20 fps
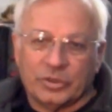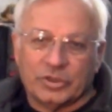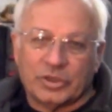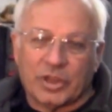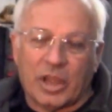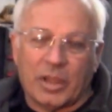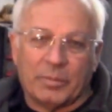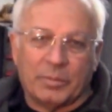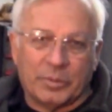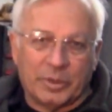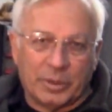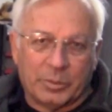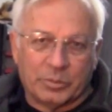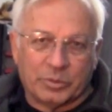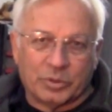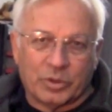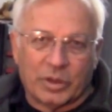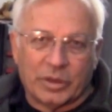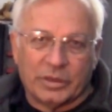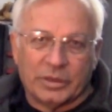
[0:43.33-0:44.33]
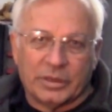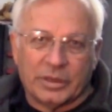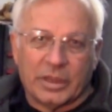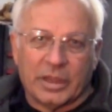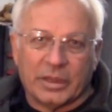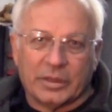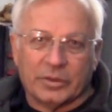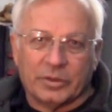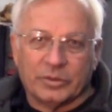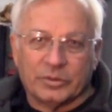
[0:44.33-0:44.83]
shop and they were trying to
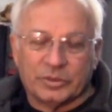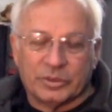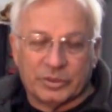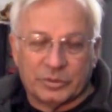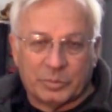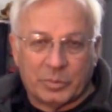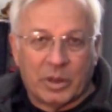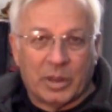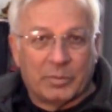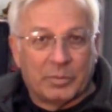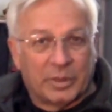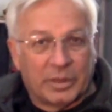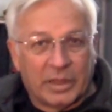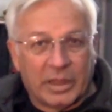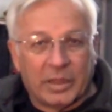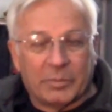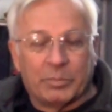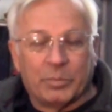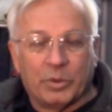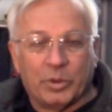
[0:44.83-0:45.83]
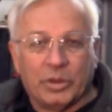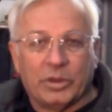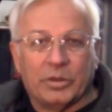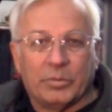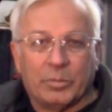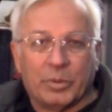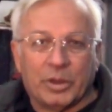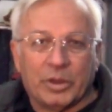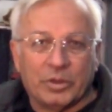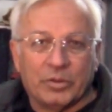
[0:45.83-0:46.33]
diagnose this problem and they had put in
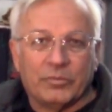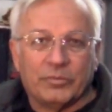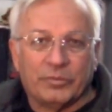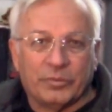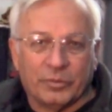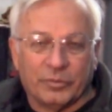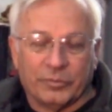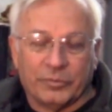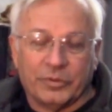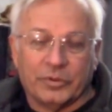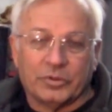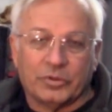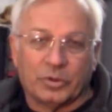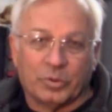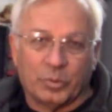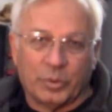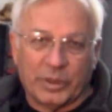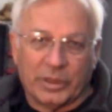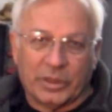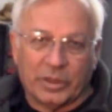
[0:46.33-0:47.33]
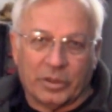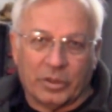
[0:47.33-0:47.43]
a brand new fuel filter a week